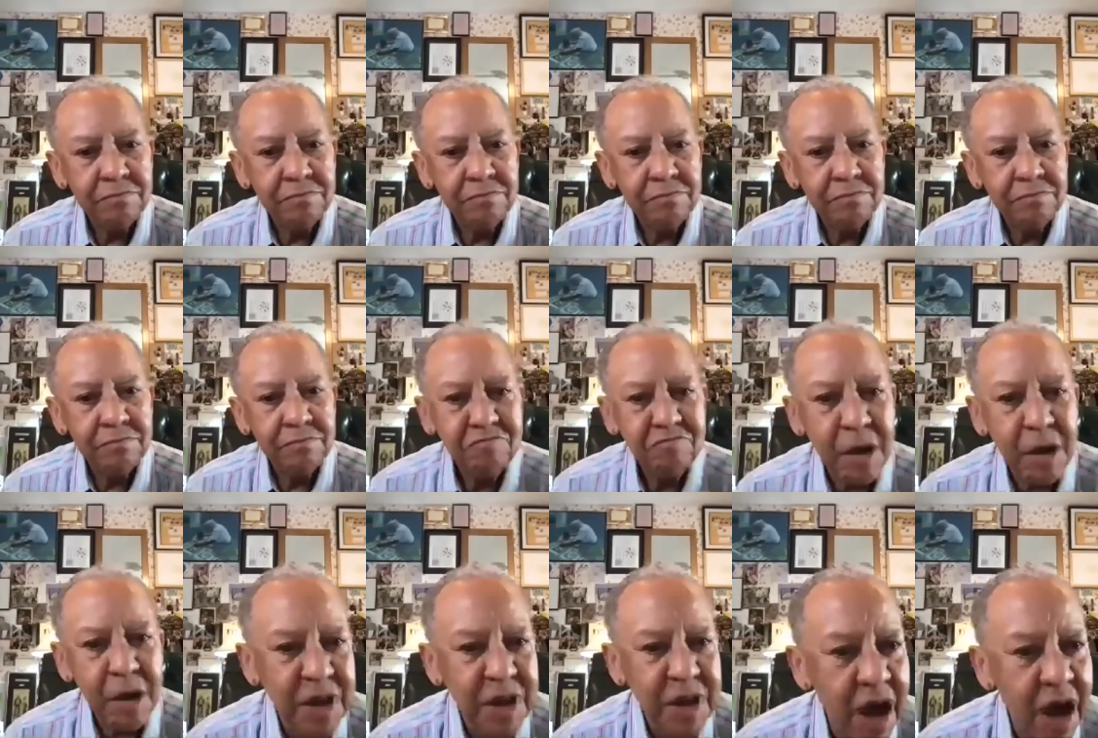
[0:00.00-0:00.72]

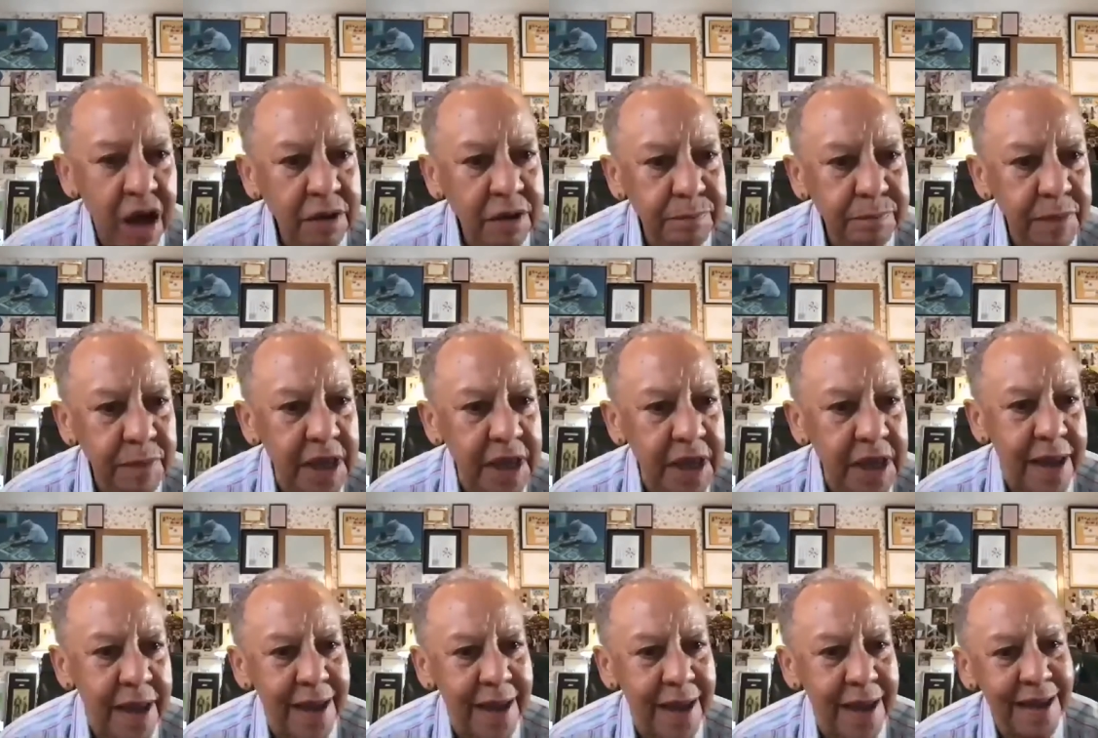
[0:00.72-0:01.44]
I'm not.
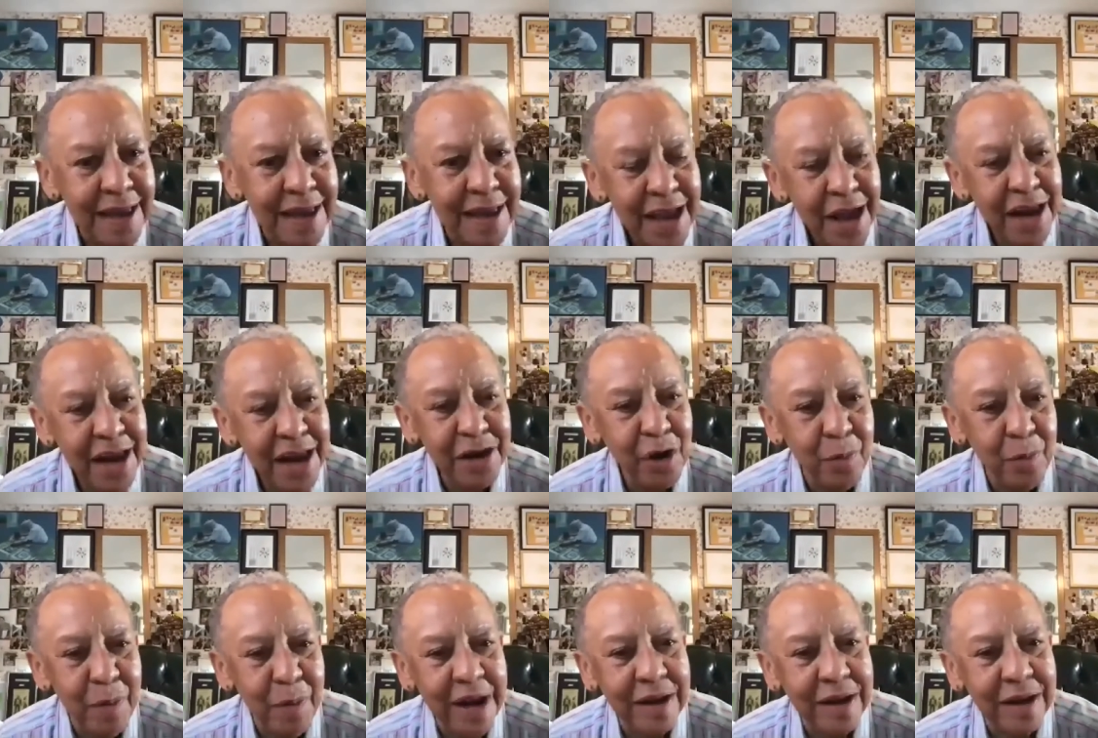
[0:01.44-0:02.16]
And
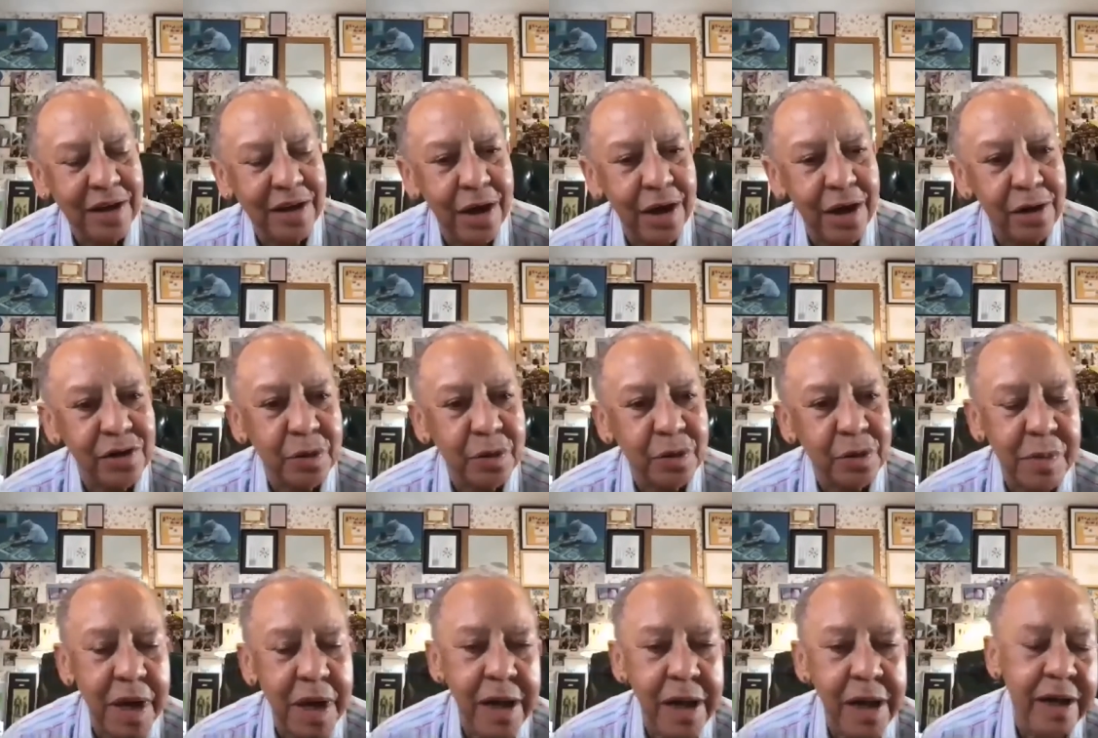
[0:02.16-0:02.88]
nobody cares
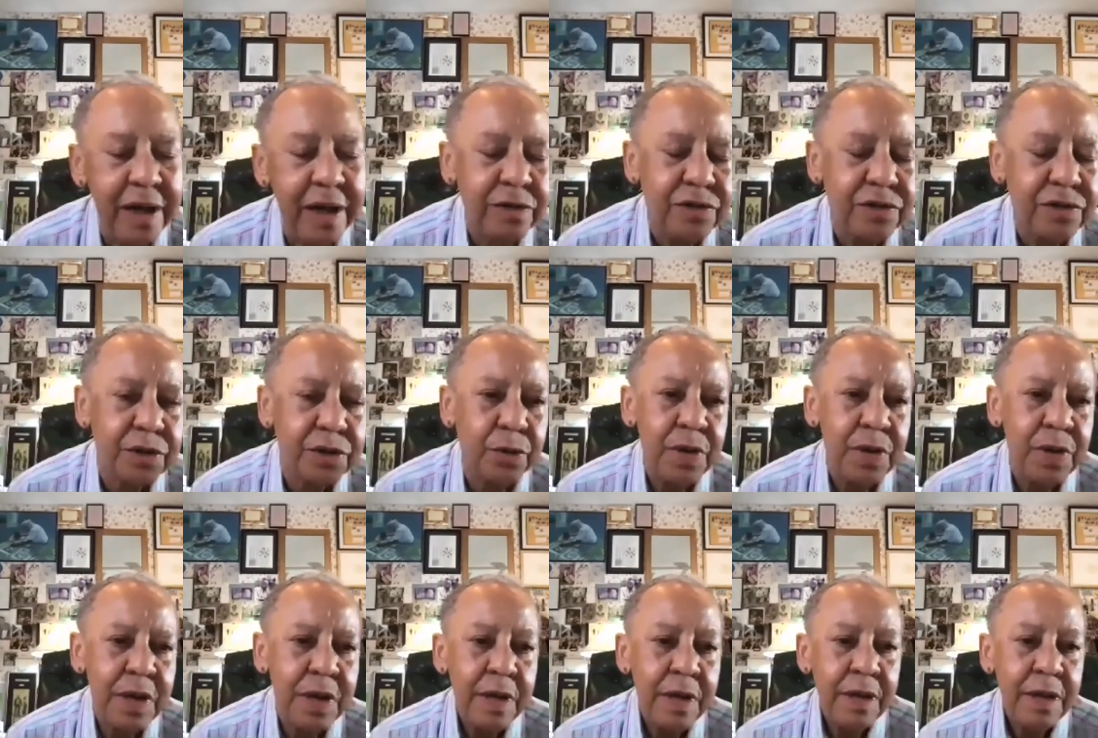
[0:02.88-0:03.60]
at my age.
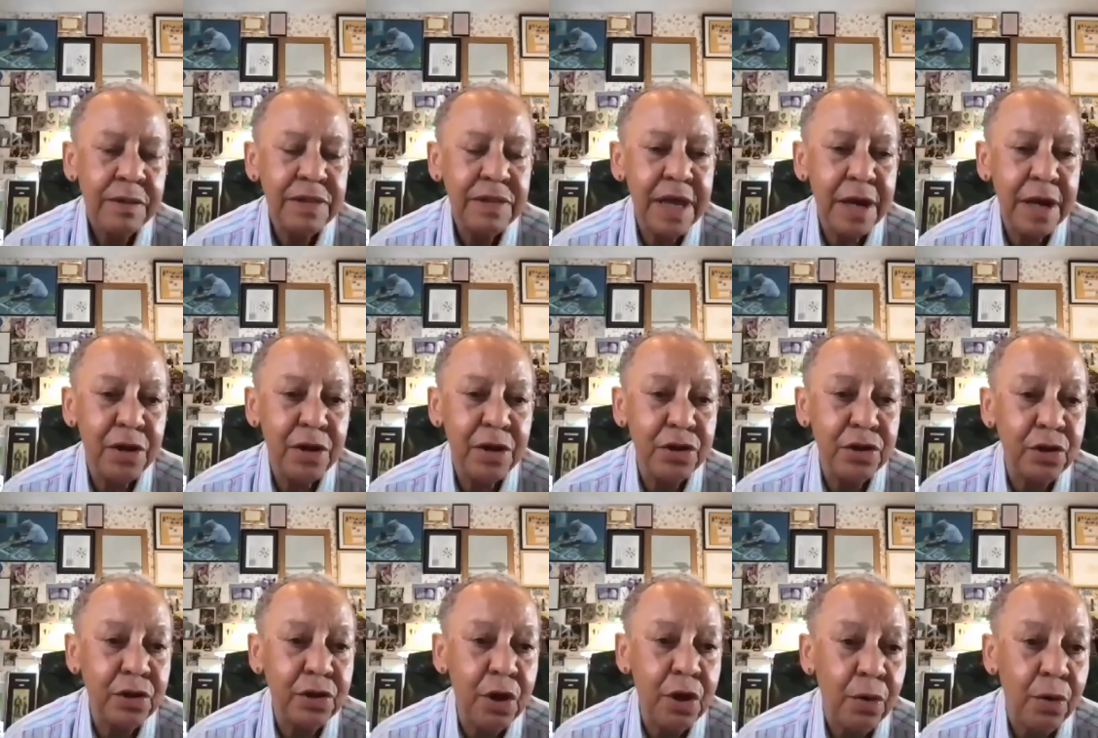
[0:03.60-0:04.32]
So there
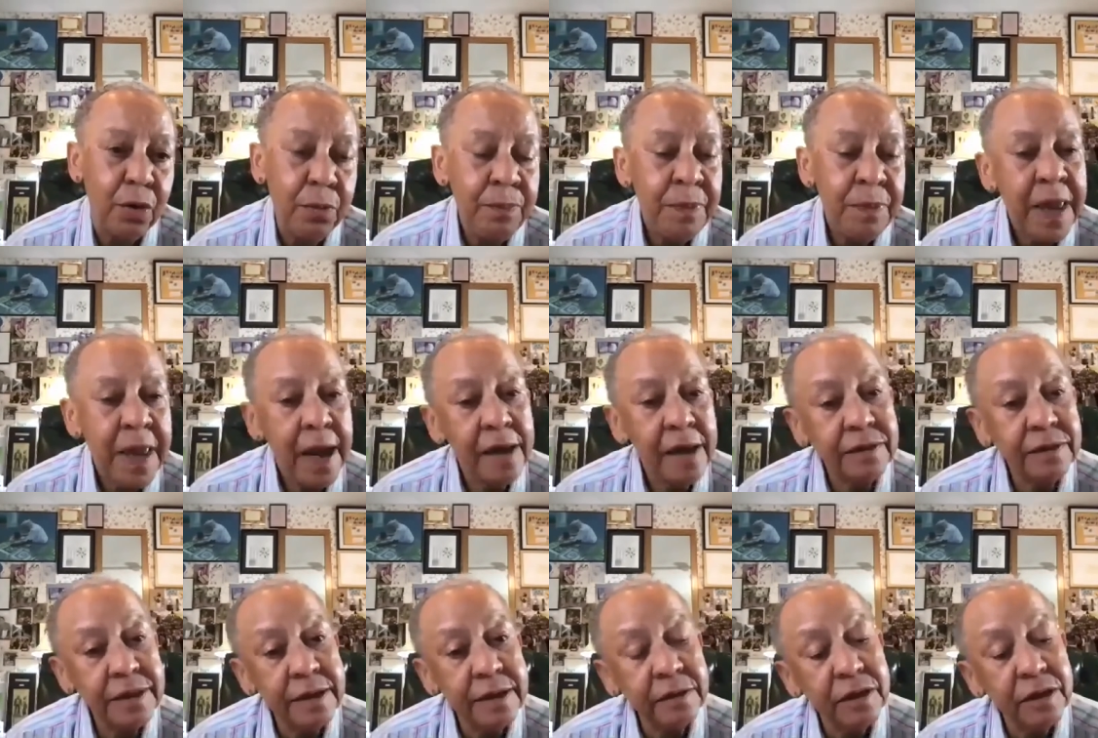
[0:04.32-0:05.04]
you go. I
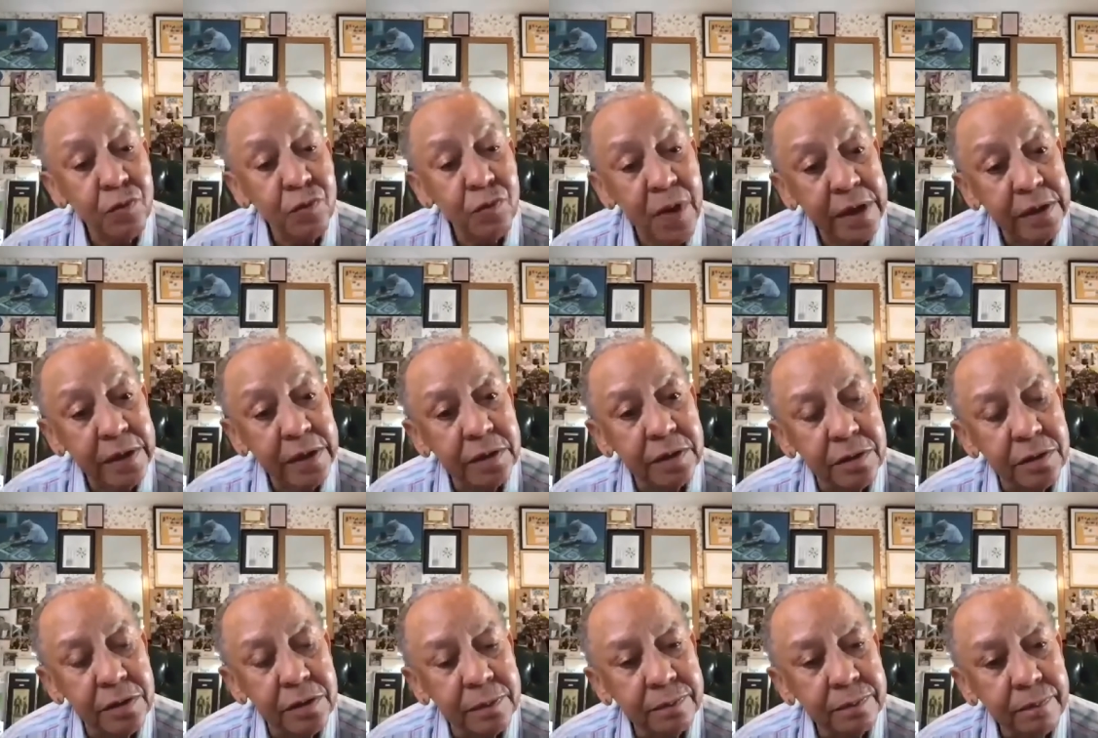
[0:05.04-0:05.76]
think that
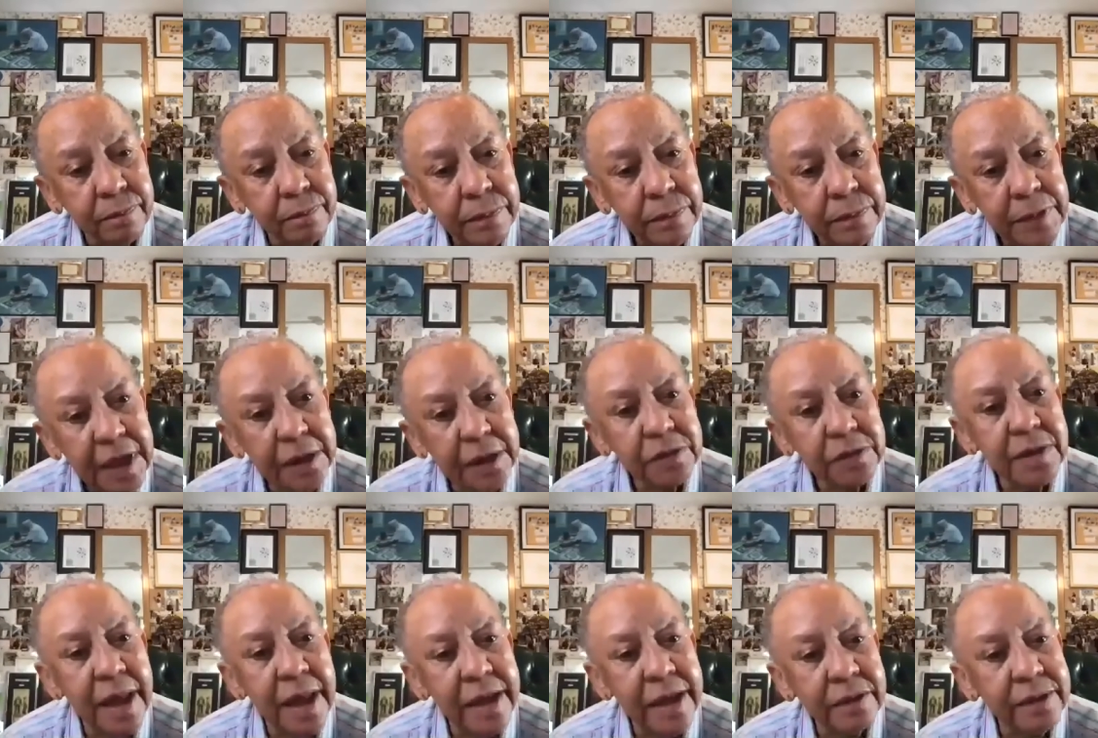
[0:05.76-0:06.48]
racism is
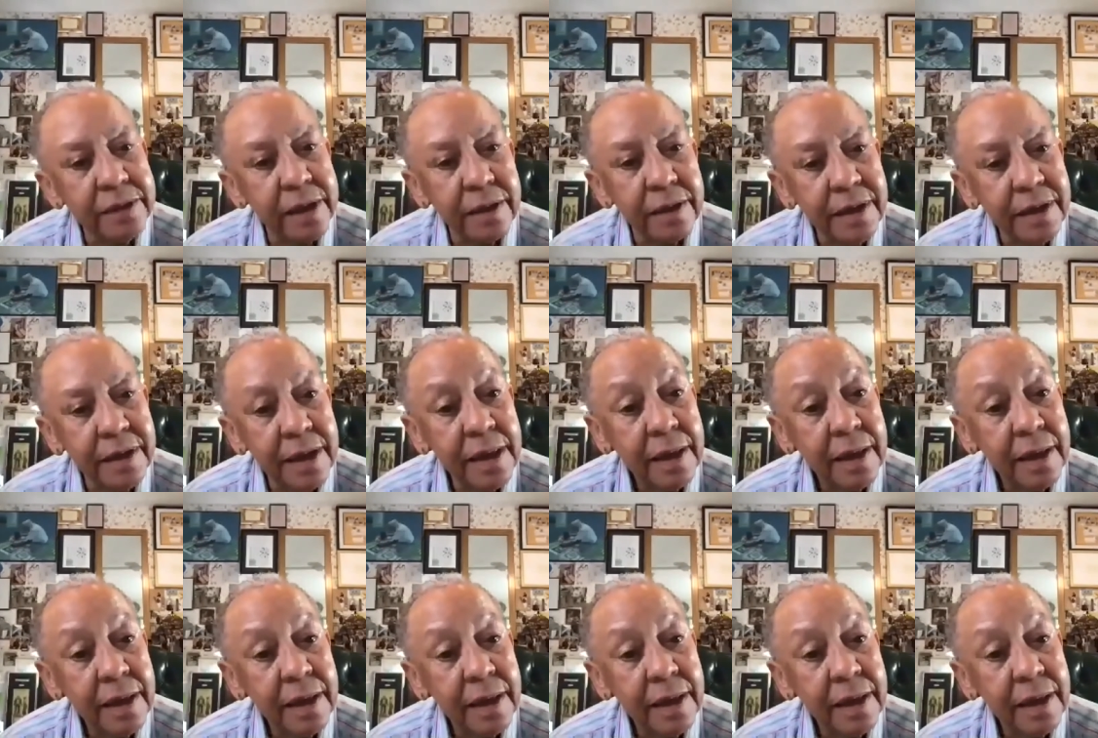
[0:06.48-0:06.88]
like that.